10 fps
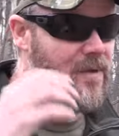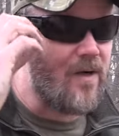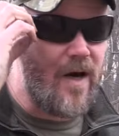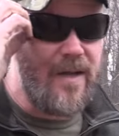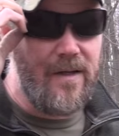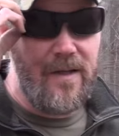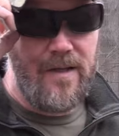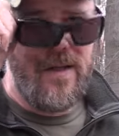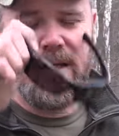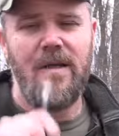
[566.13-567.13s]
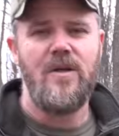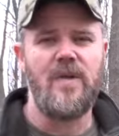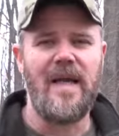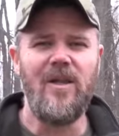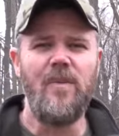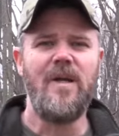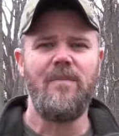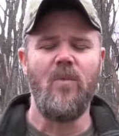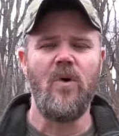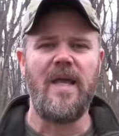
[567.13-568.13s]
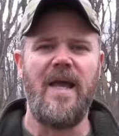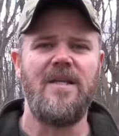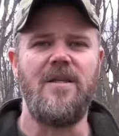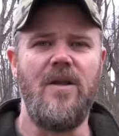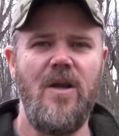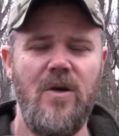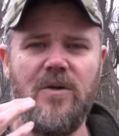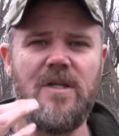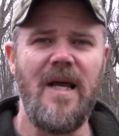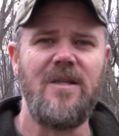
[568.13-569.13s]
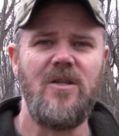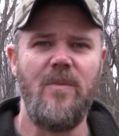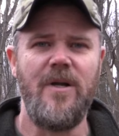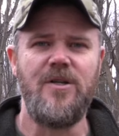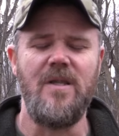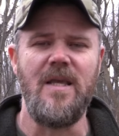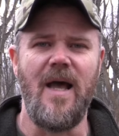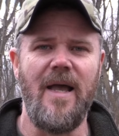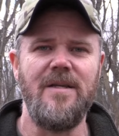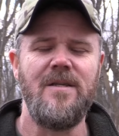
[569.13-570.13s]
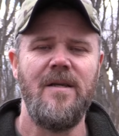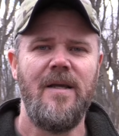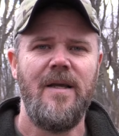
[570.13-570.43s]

All right, so I got a little bit more gas in the nose, not so much in the eyes.